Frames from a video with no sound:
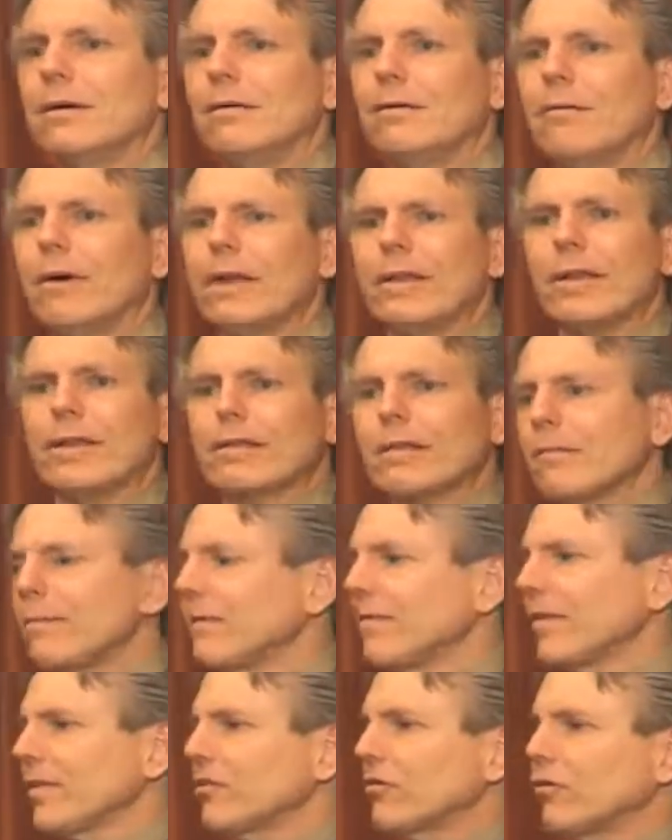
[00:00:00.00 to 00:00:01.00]
Why let some
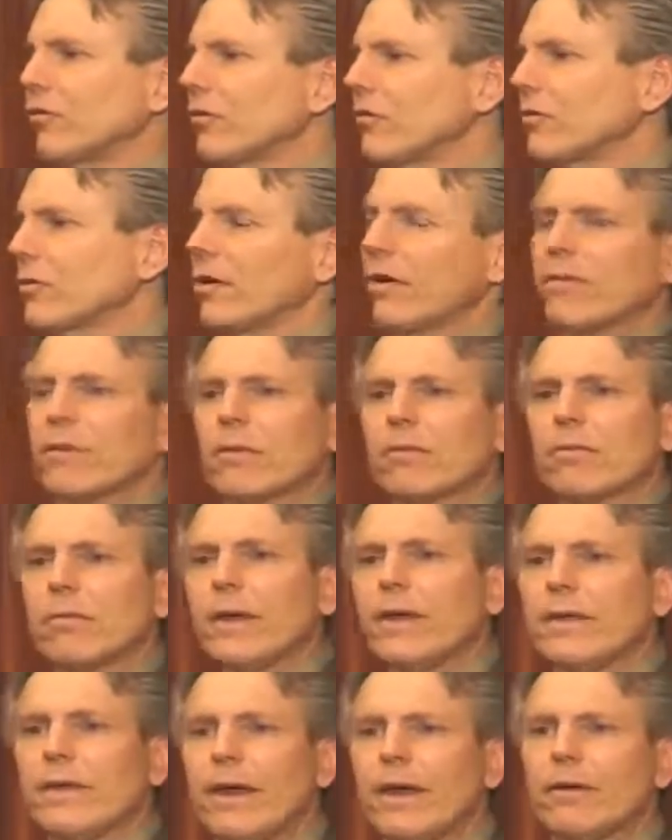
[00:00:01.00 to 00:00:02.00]
of us choose to go this
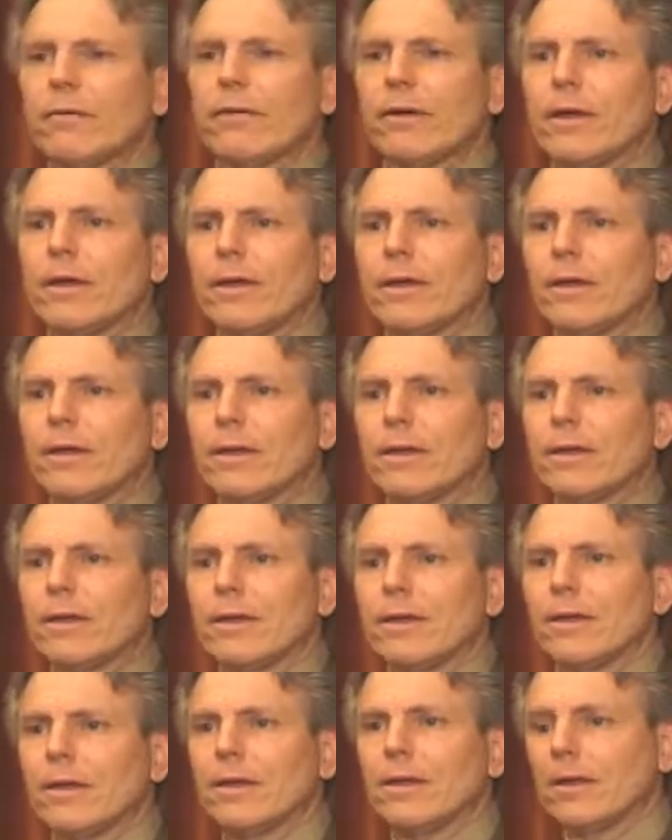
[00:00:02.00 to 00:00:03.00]
way and that way?
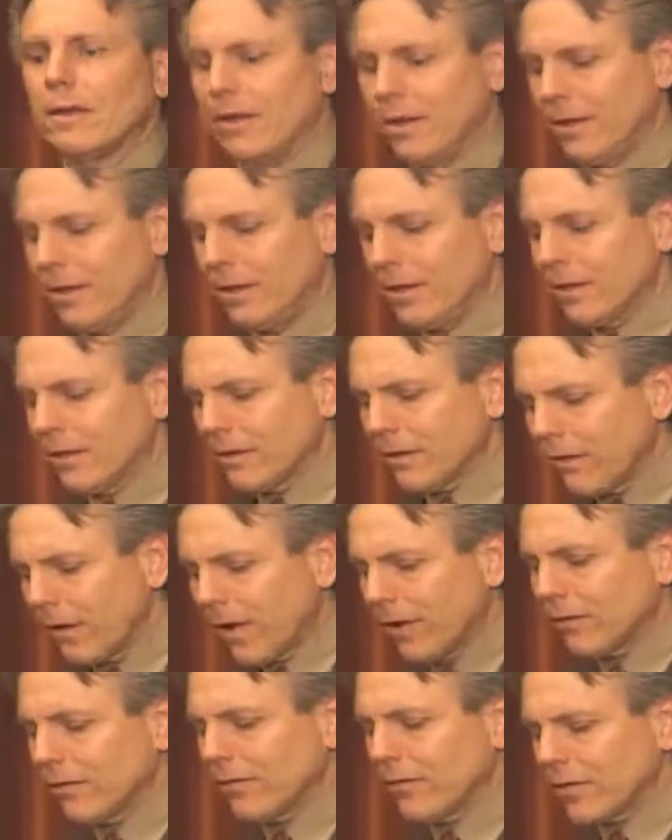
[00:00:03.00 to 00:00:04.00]
The
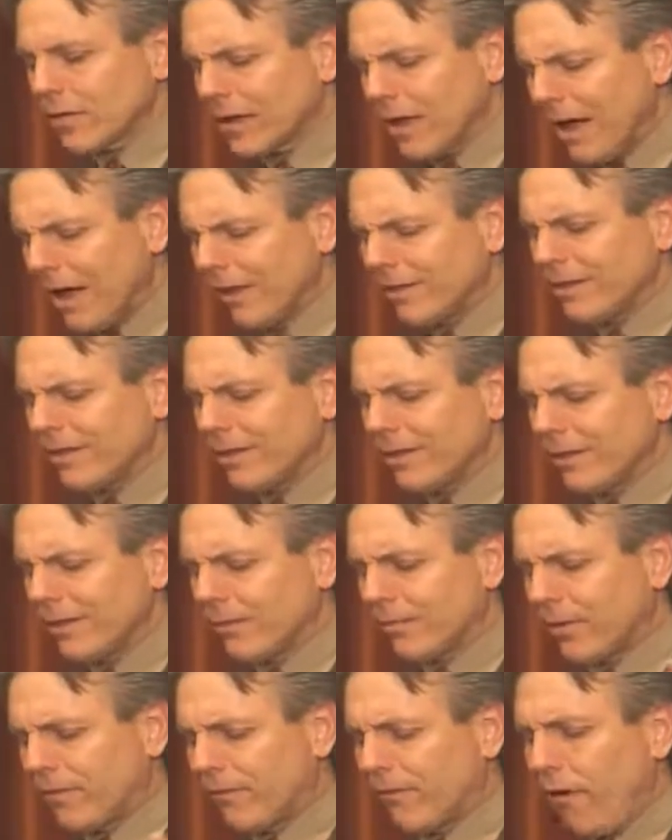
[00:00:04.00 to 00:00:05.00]
Qur'an was constantly
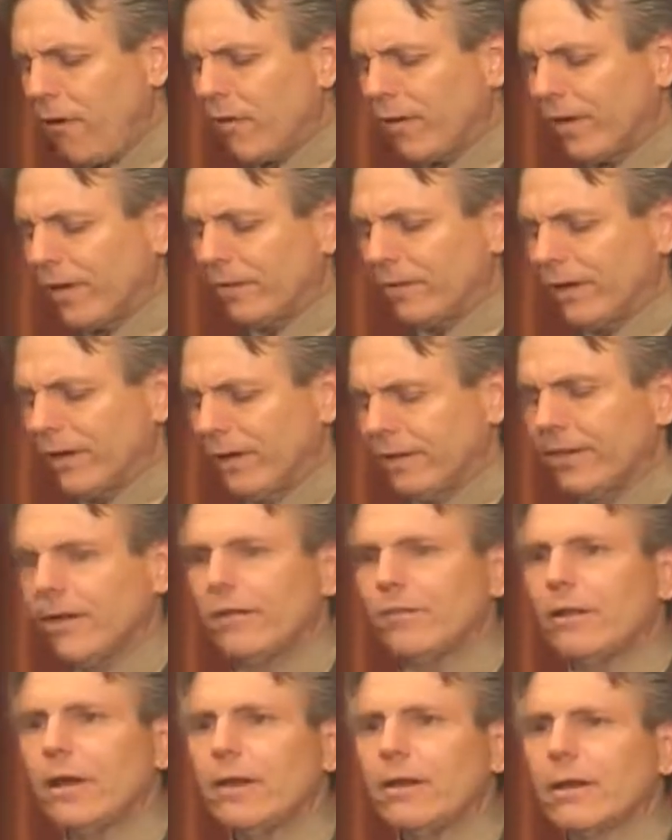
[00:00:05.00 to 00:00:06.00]
provoking me as
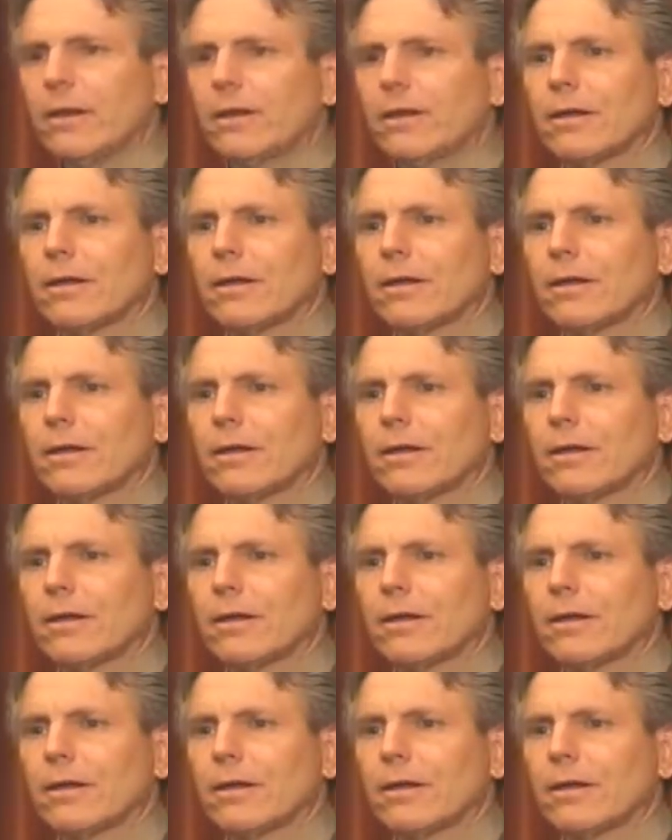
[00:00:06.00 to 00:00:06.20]
I read it.